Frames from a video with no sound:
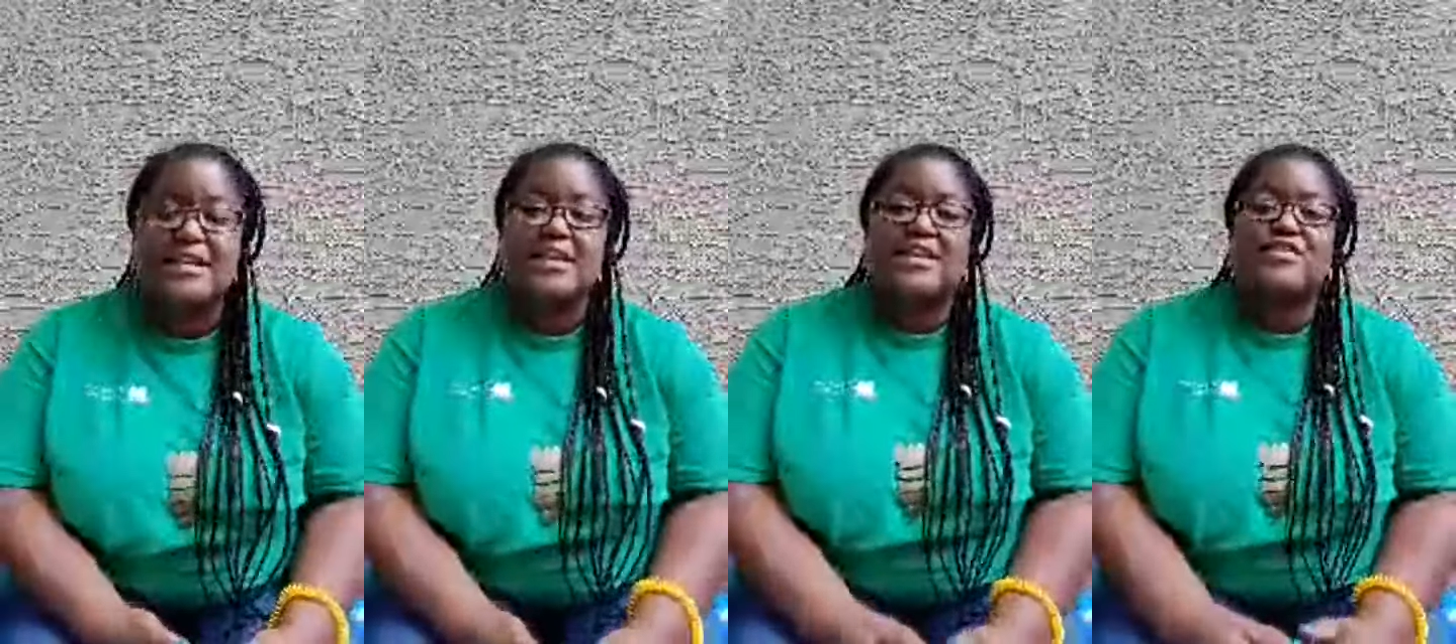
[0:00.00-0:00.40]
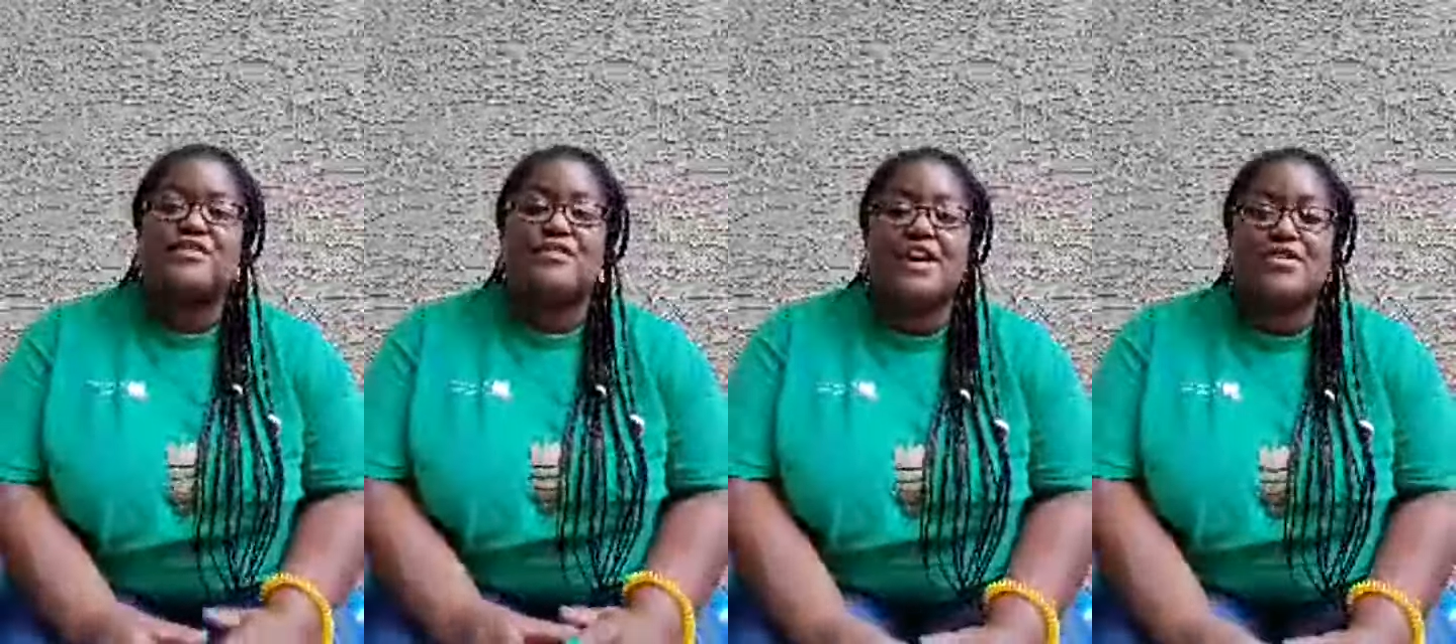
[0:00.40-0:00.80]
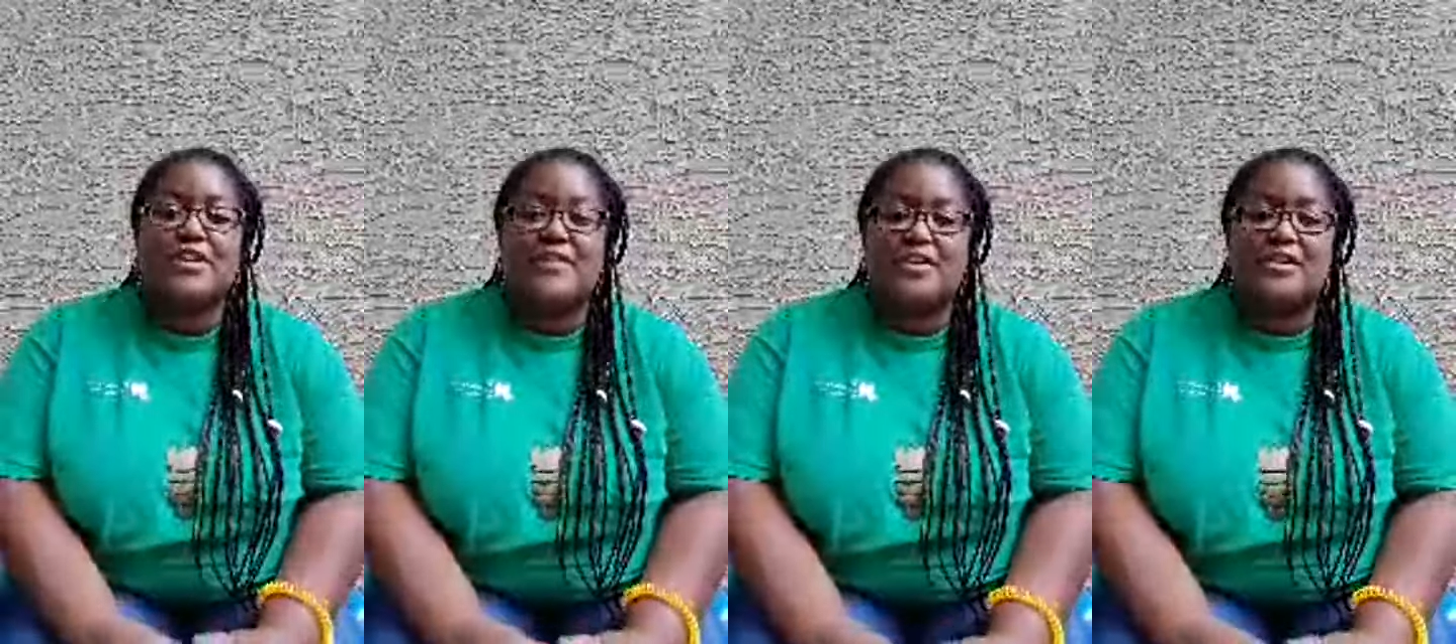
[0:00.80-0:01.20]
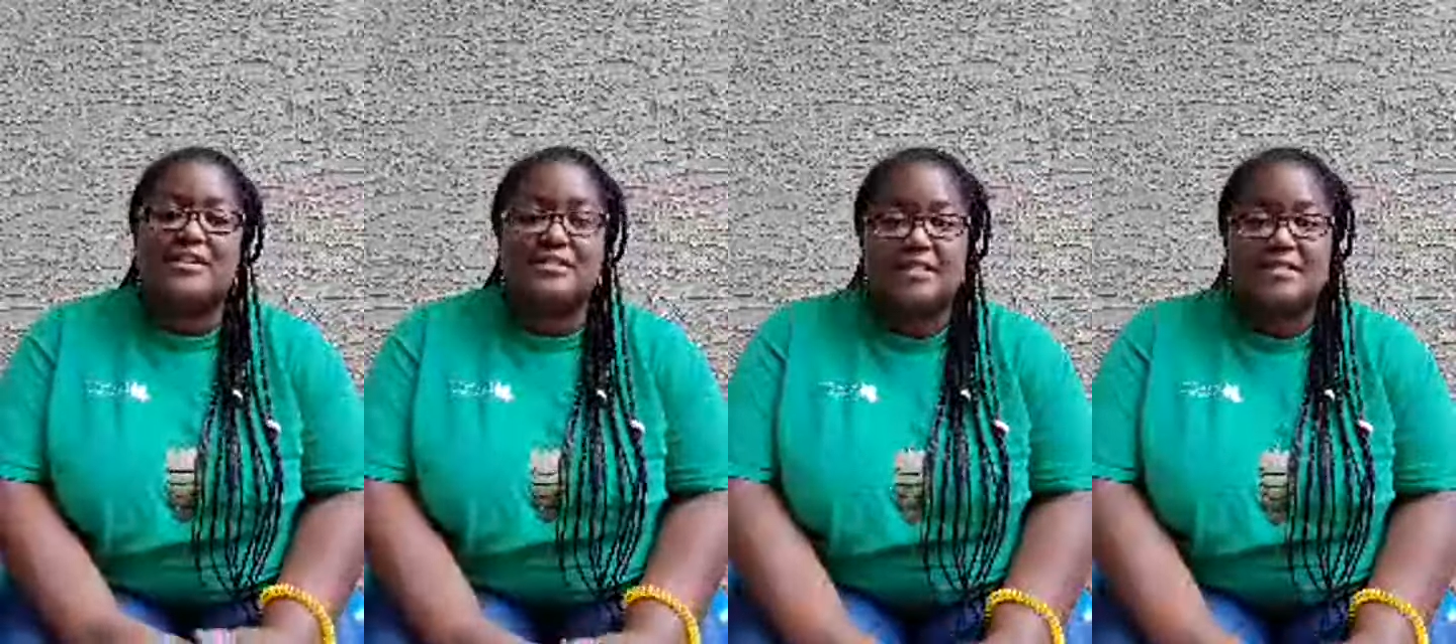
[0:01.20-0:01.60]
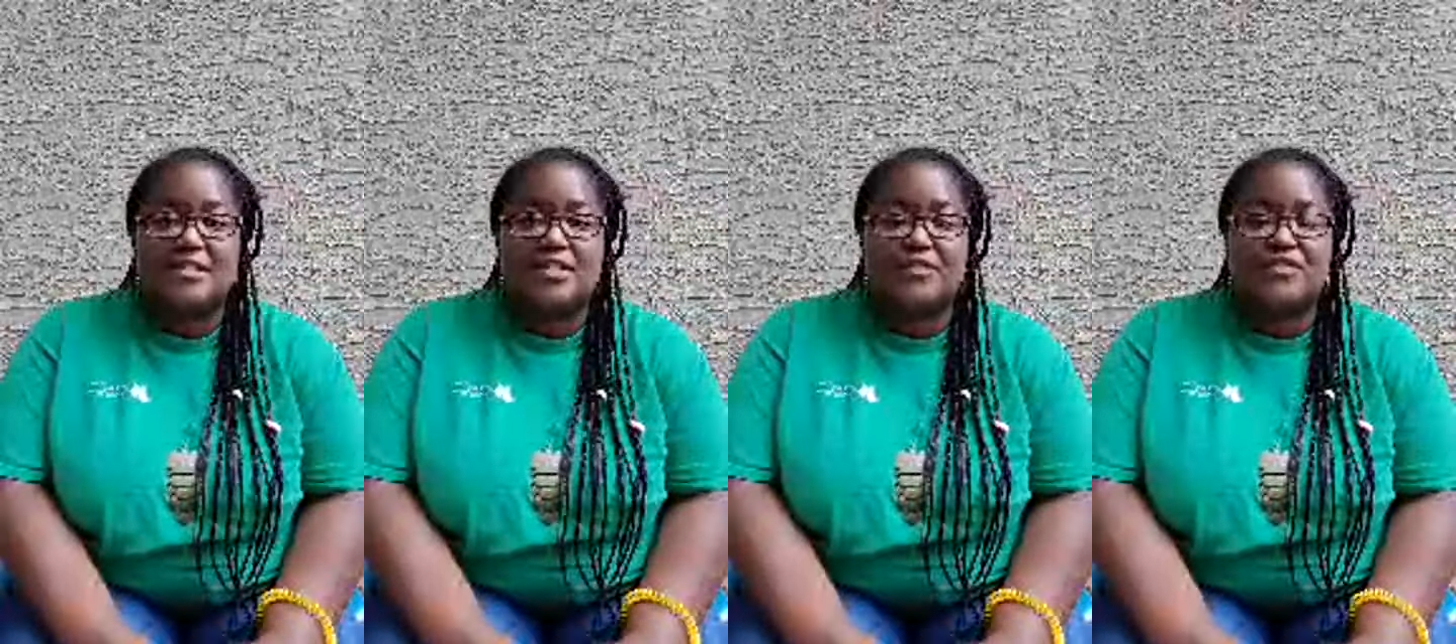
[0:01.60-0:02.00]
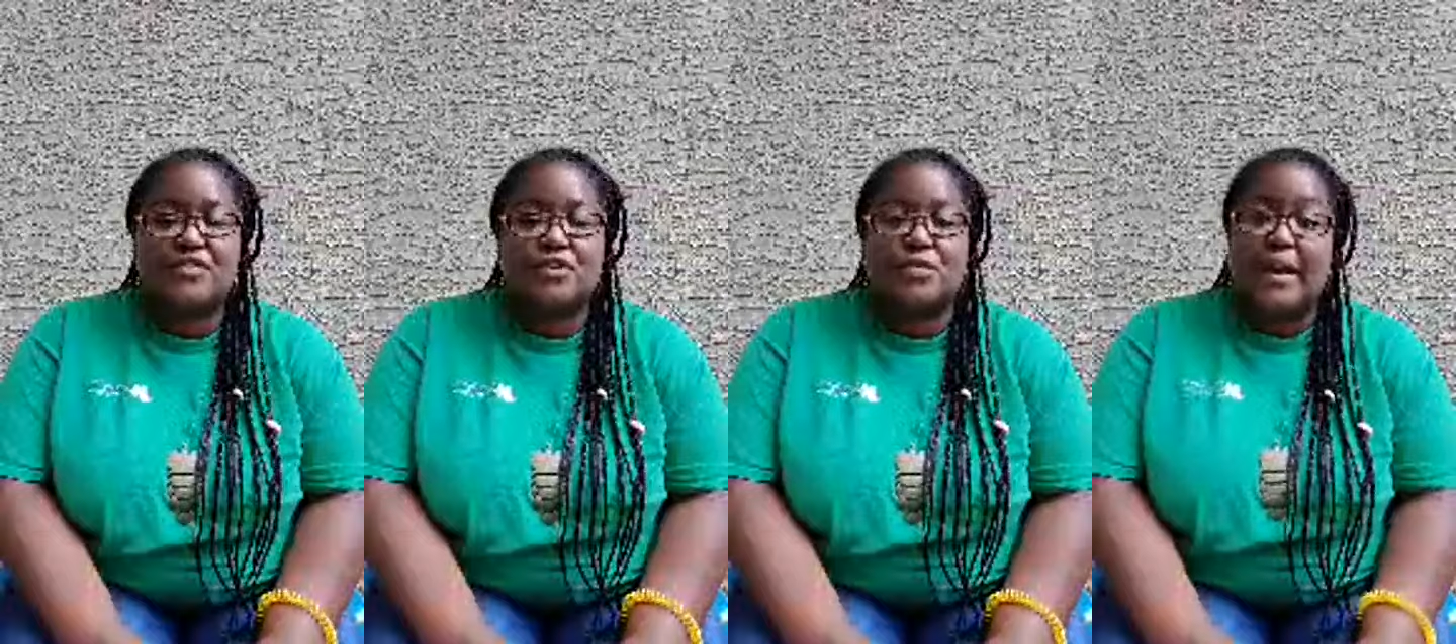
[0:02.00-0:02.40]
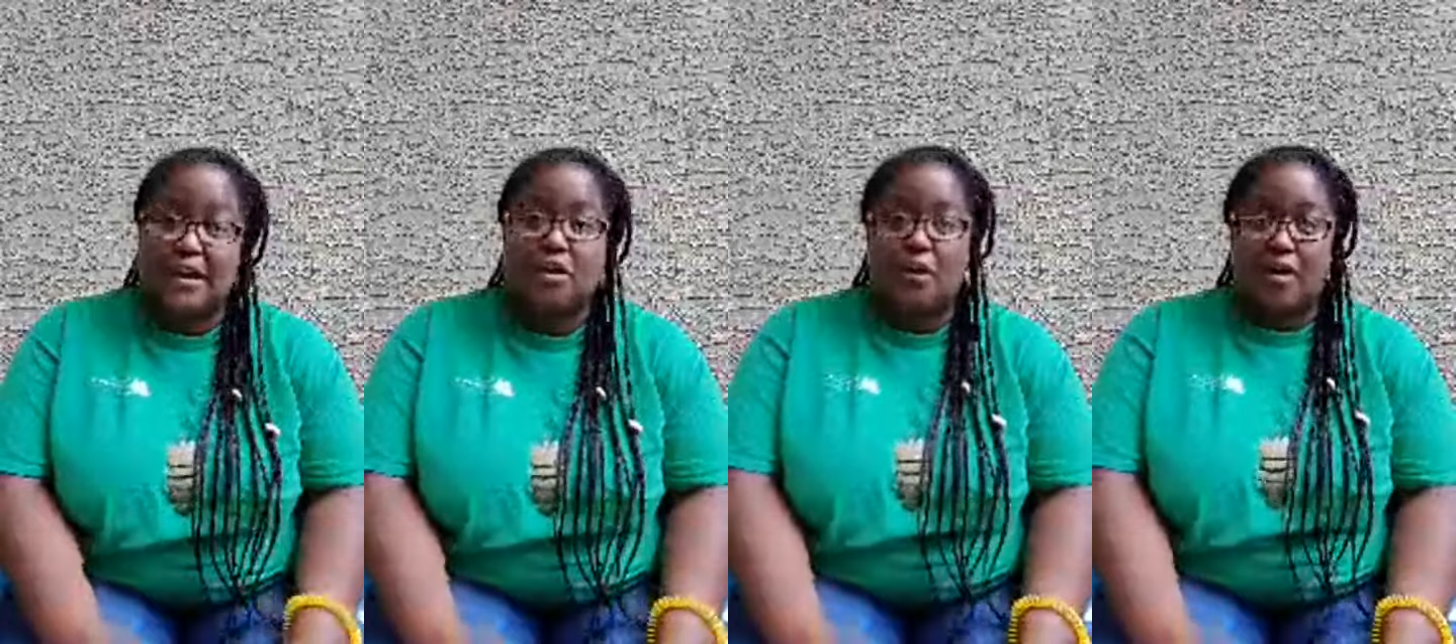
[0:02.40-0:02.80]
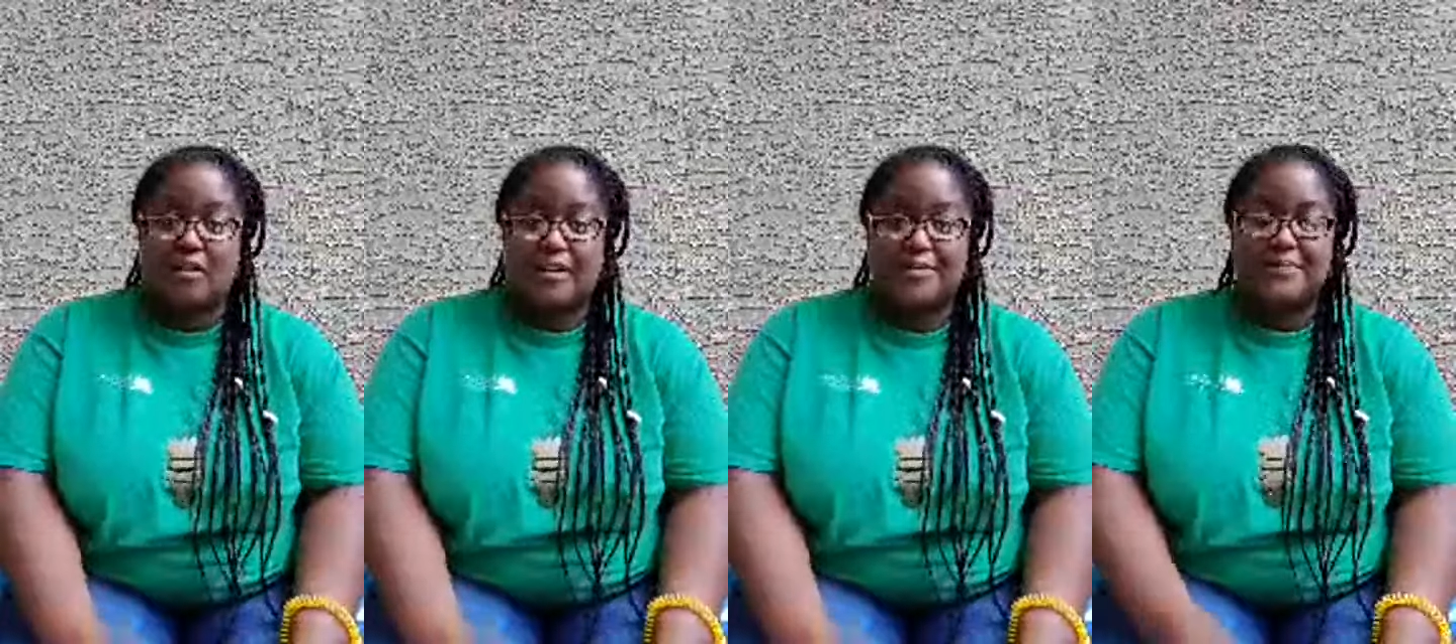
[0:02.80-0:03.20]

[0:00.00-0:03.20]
is very, very sensitive to air quality.